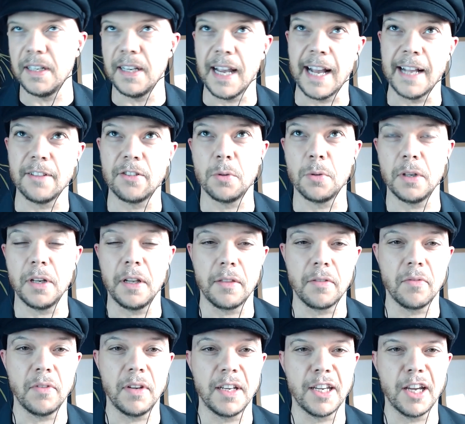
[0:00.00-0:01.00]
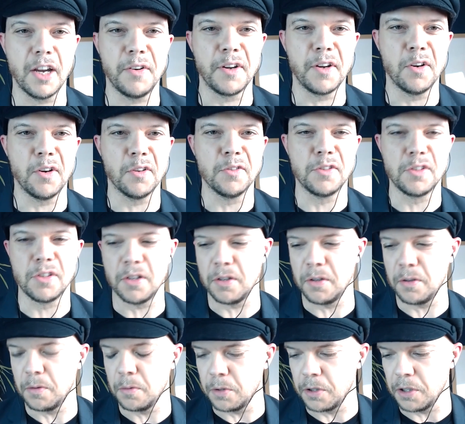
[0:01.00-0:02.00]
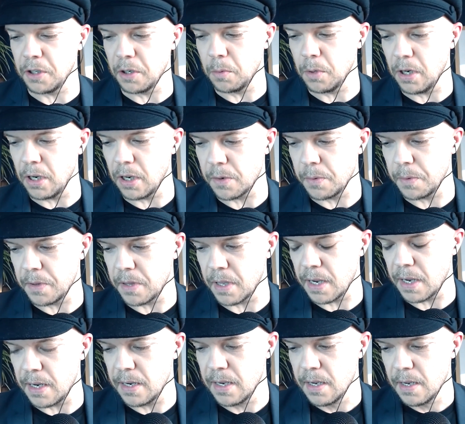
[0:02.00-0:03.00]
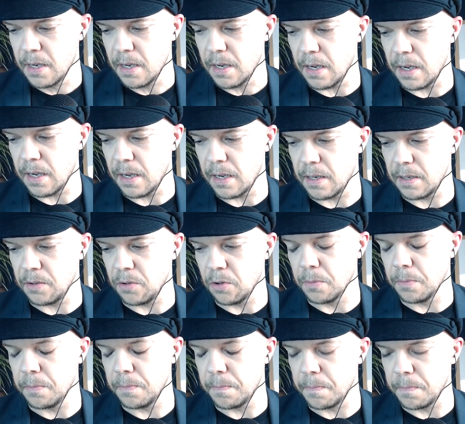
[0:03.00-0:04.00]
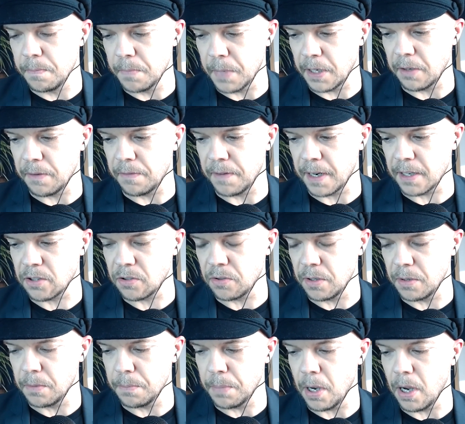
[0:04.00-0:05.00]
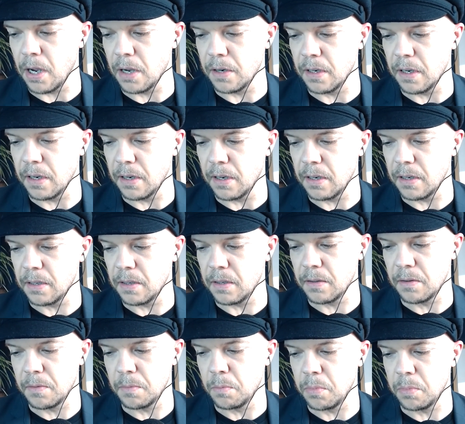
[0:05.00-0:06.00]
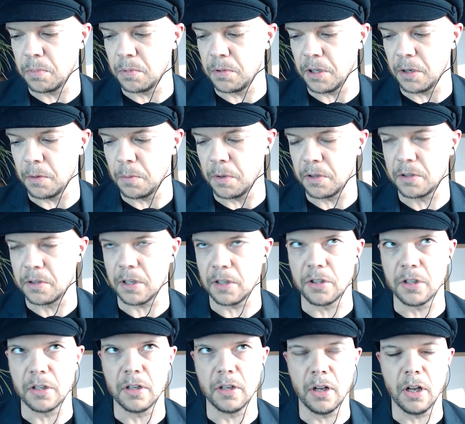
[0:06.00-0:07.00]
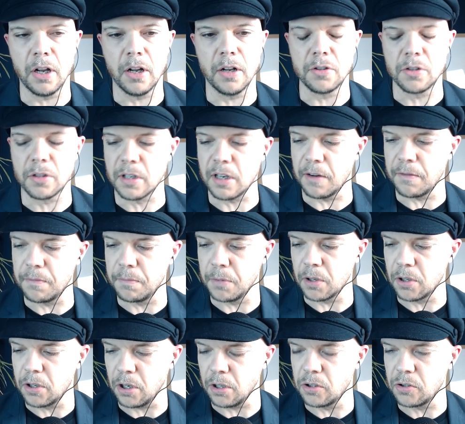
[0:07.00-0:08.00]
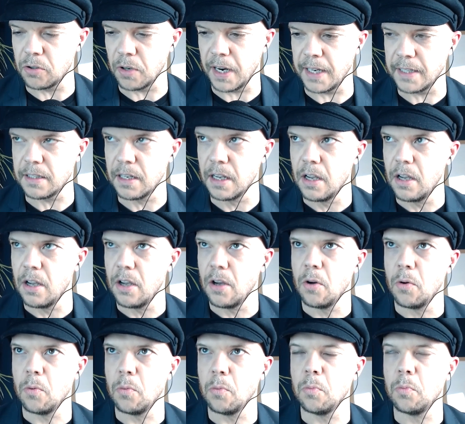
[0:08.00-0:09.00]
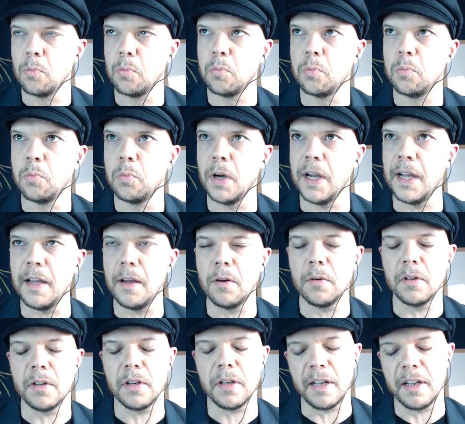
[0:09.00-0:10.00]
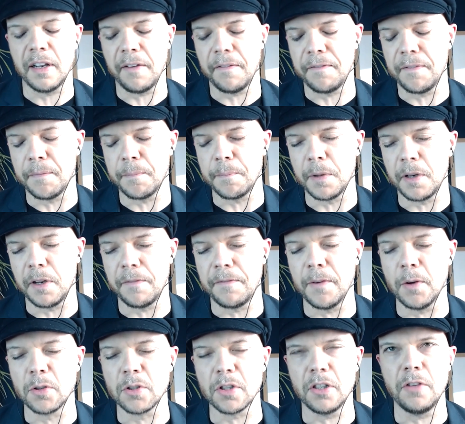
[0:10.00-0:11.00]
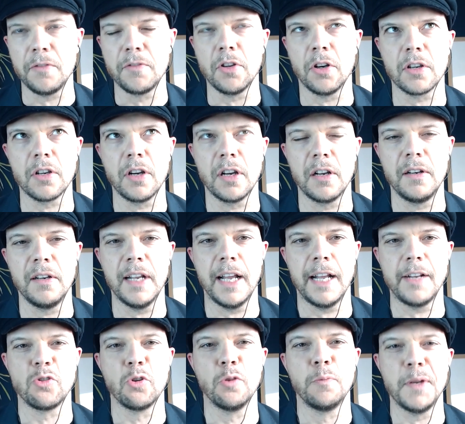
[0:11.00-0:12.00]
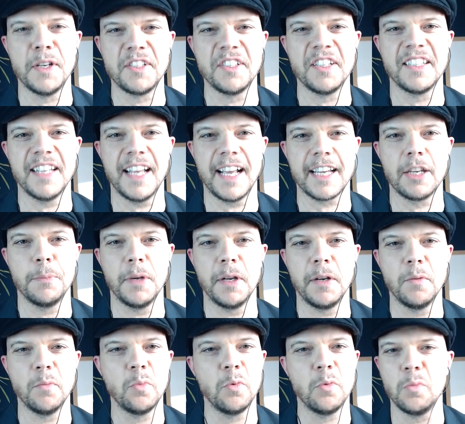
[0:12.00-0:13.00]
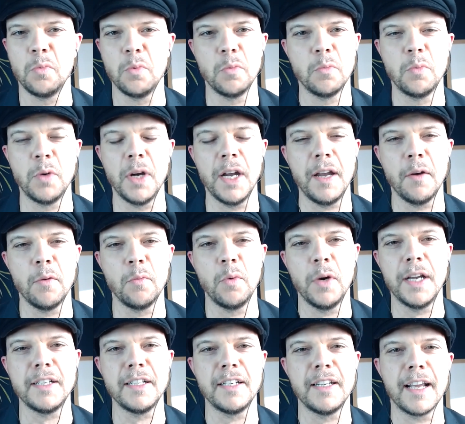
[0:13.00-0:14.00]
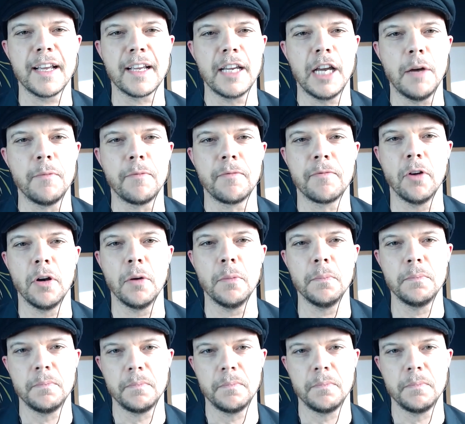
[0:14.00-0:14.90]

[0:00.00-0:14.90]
at 23 going on to work with your manufacturing partner with such a large government contract. But it feels like you've got kind of natural business acumen. Where did that come from?